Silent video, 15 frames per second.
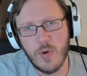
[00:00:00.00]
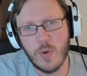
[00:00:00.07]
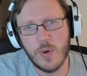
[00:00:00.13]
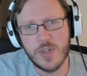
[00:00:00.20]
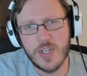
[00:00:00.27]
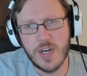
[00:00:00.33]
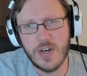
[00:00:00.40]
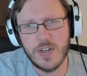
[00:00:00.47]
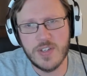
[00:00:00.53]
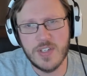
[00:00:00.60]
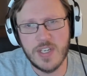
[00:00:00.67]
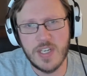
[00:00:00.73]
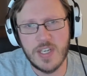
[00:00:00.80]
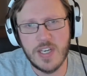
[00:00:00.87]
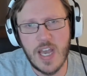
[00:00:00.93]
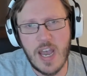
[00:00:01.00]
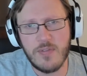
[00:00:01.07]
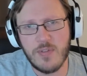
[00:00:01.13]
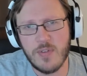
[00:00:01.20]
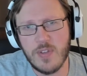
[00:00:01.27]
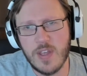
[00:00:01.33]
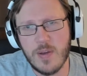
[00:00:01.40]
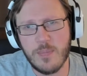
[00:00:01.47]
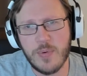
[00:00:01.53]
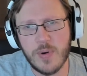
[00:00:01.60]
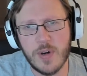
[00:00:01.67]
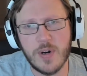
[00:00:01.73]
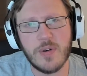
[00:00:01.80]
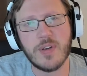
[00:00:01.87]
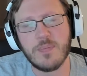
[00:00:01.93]
Horus Heresy, after the
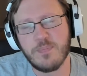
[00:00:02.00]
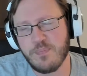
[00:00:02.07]
Emperor